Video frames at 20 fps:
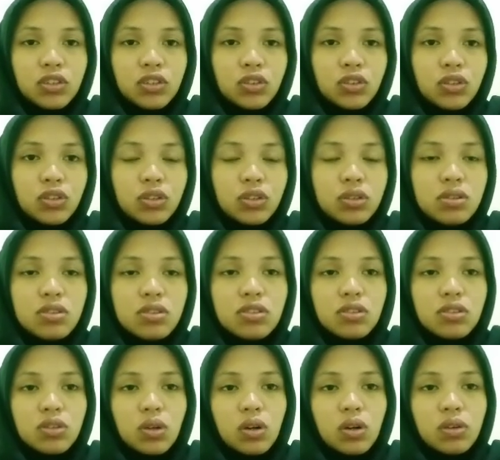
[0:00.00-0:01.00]
Through
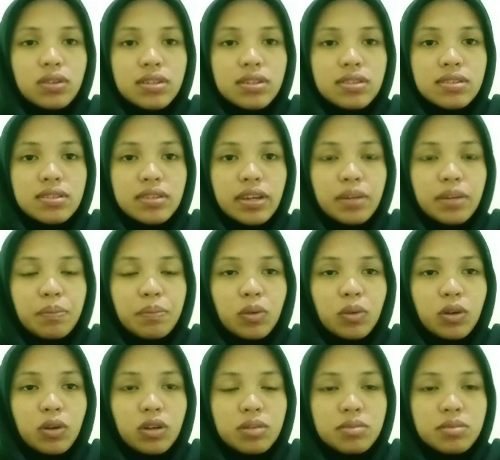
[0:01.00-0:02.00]
stories and
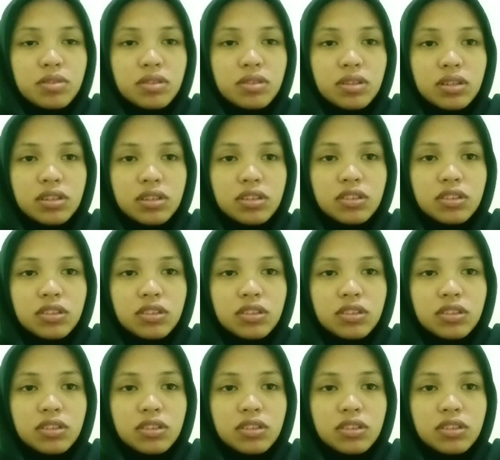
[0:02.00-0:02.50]
poems,